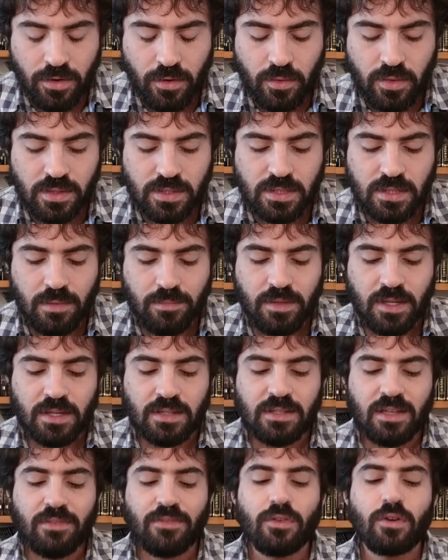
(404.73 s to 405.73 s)
there was
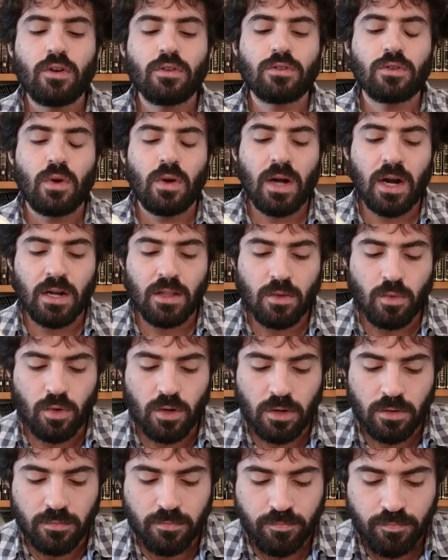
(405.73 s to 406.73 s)
something difficult going on in the
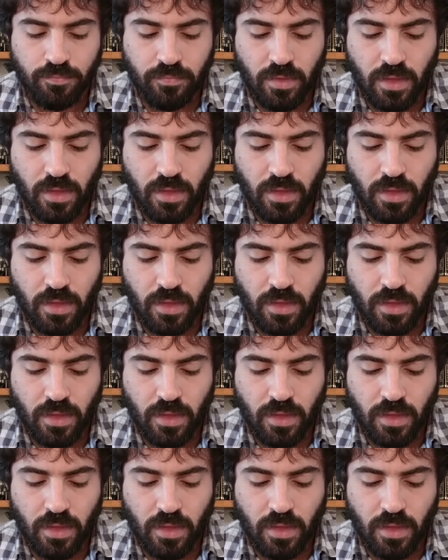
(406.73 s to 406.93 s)
world.